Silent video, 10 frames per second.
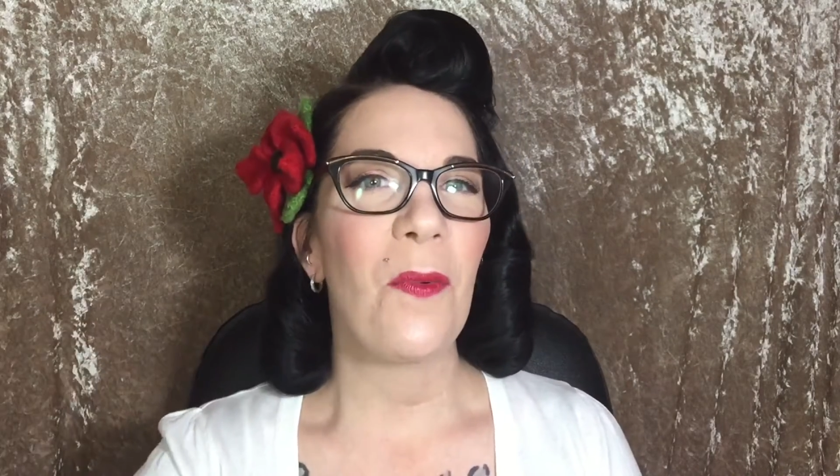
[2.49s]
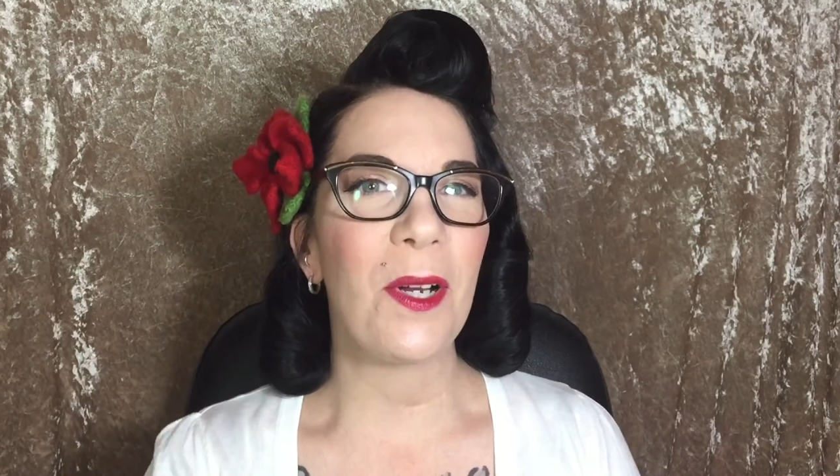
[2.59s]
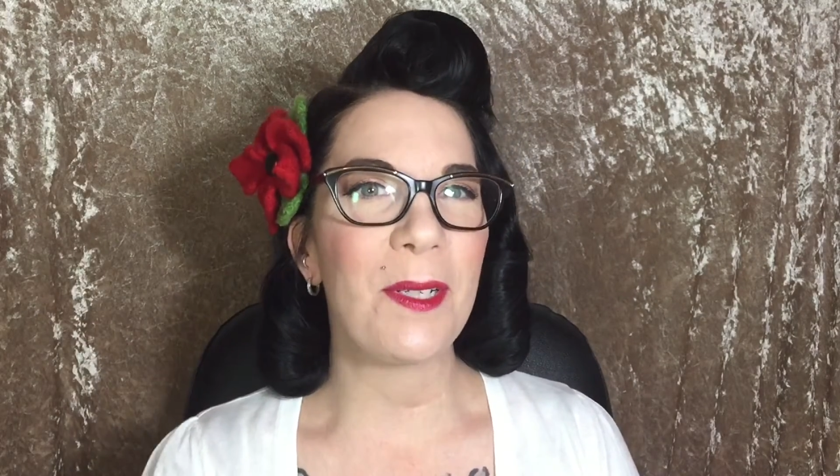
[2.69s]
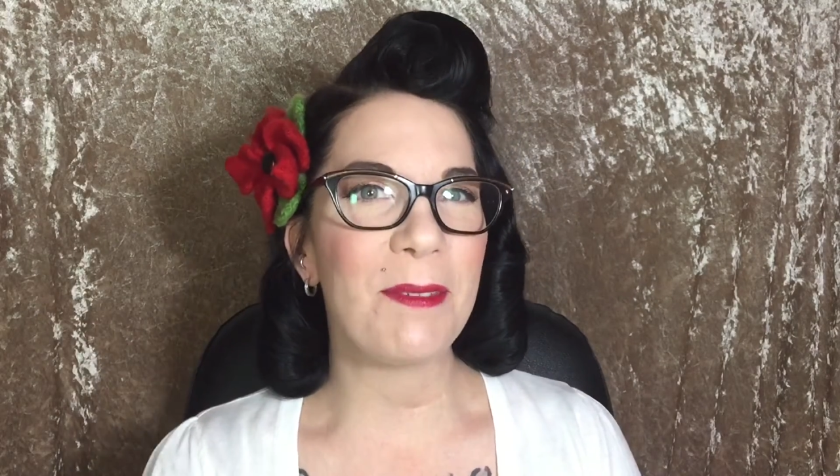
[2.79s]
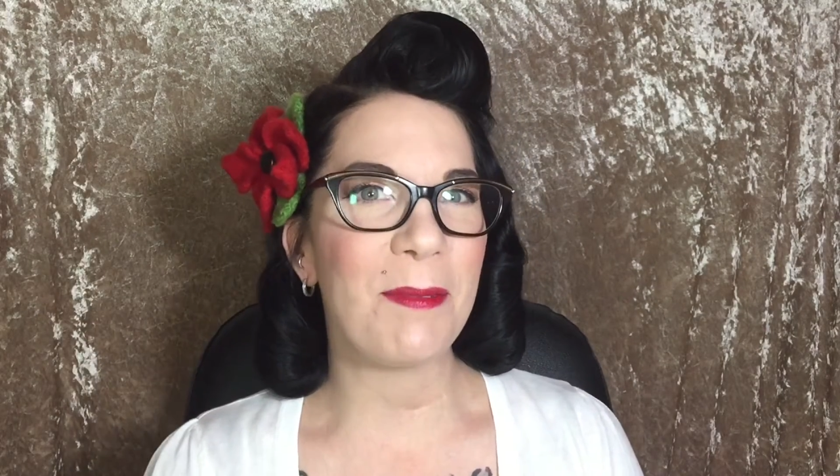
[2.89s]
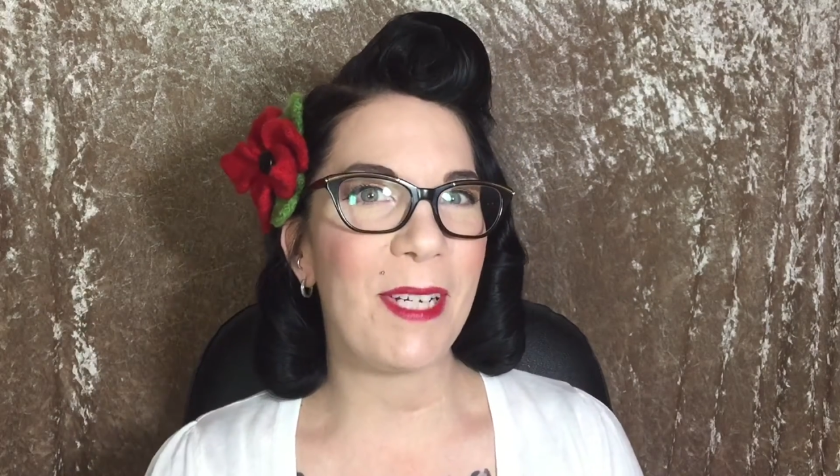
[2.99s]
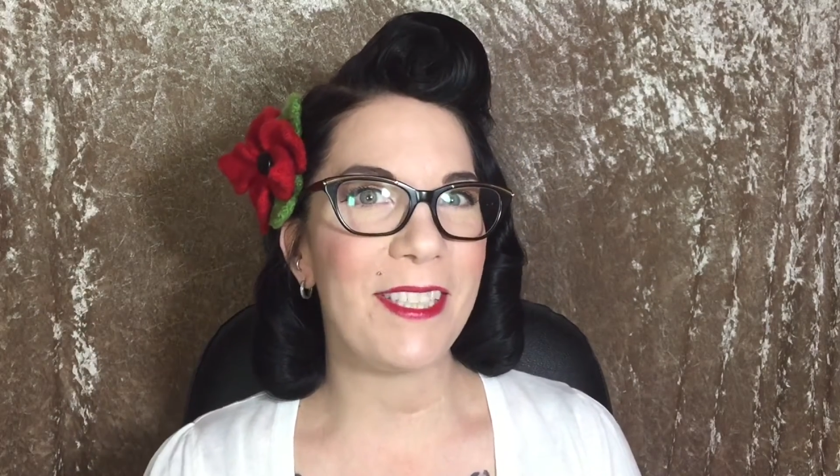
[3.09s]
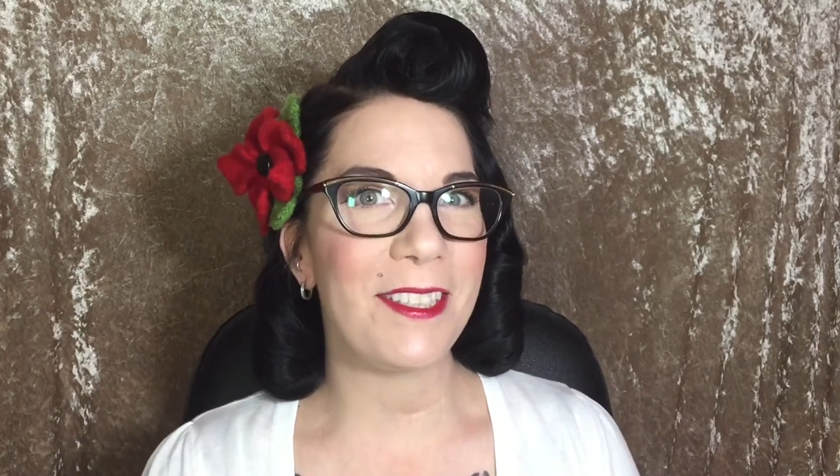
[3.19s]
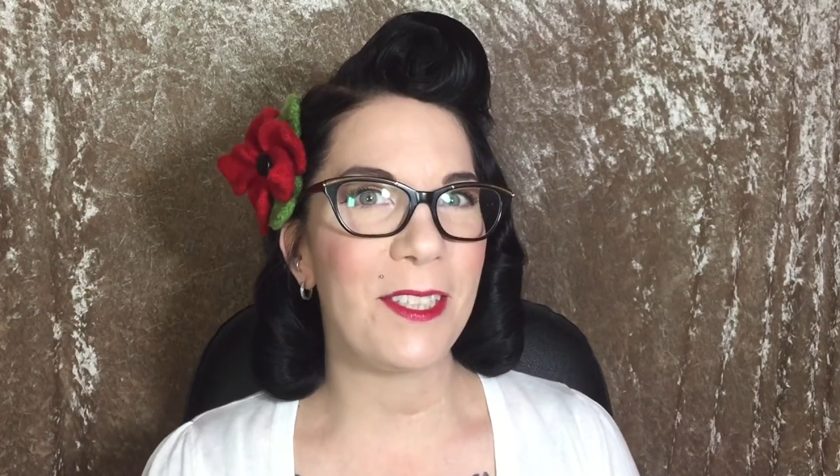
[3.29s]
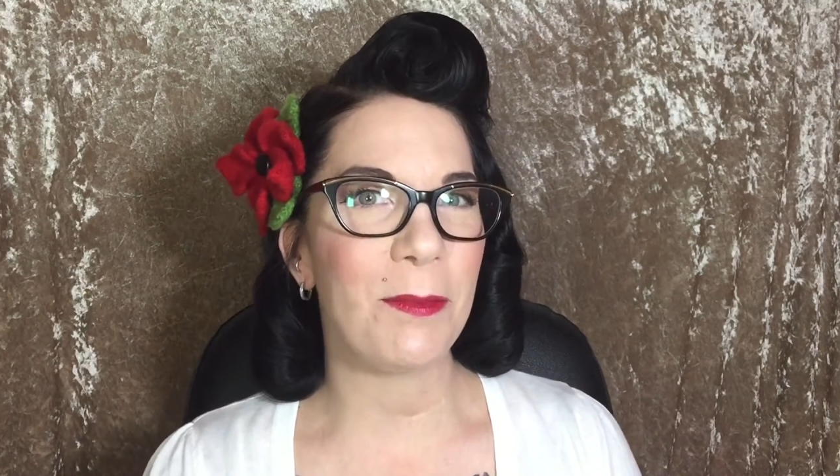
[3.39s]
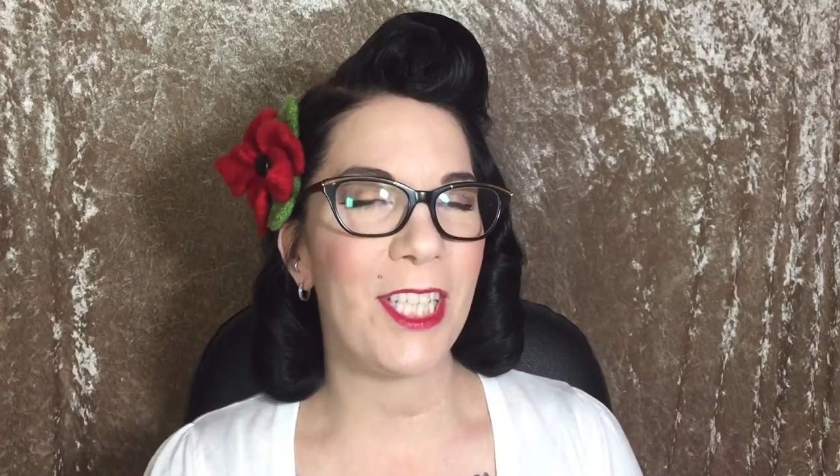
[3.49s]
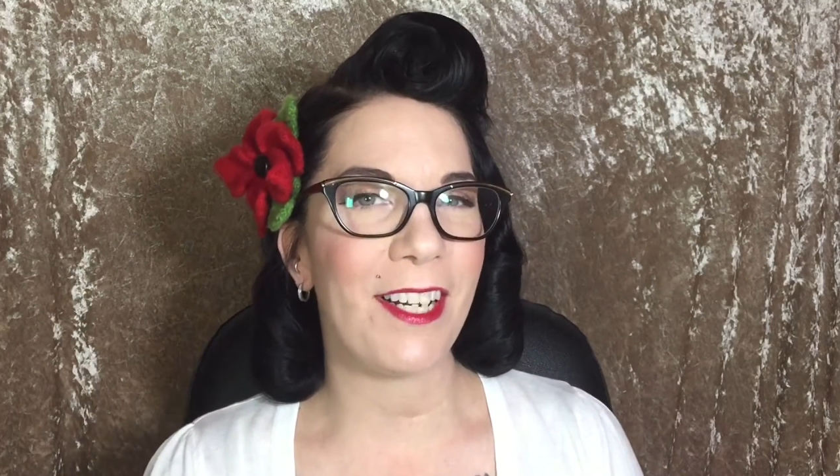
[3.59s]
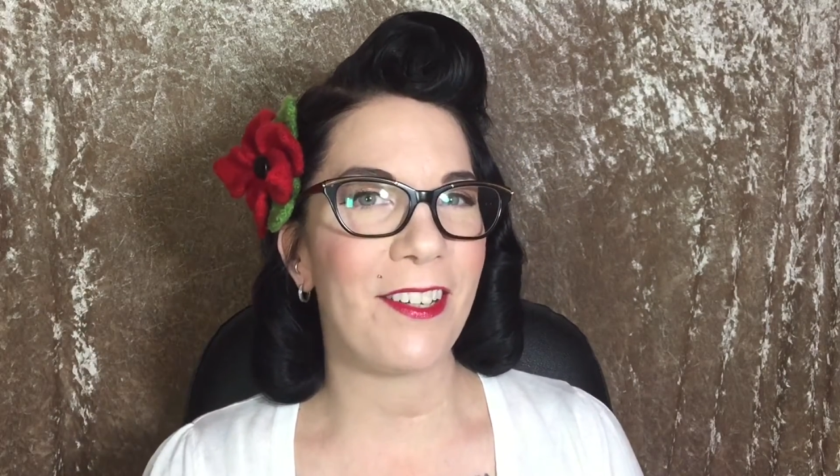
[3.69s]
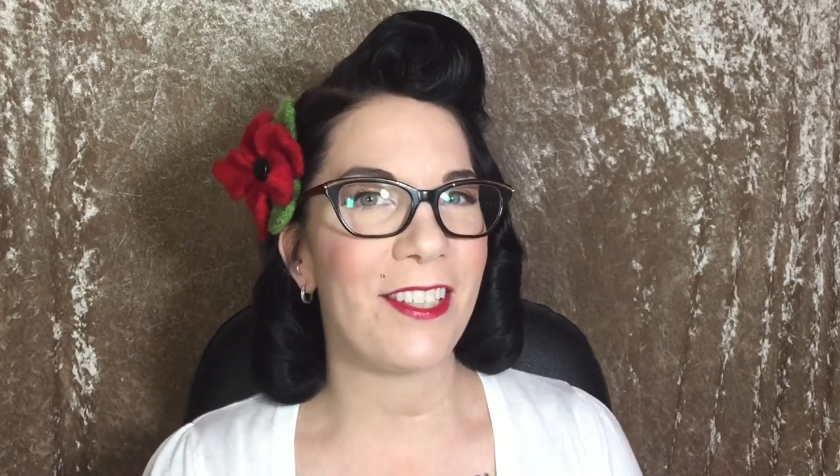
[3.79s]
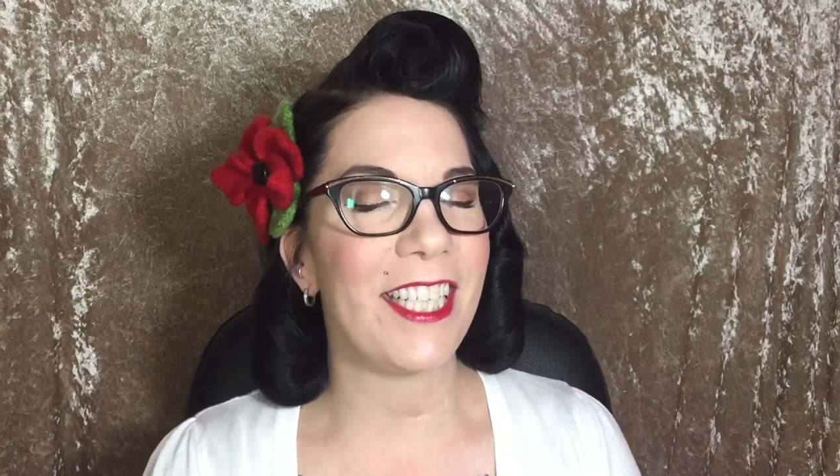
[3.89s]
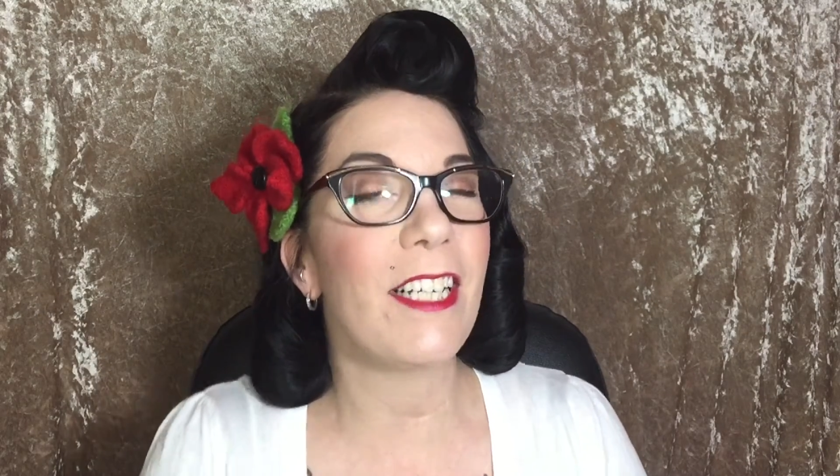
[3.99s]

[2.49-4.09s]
Welcome to my YouTube channel.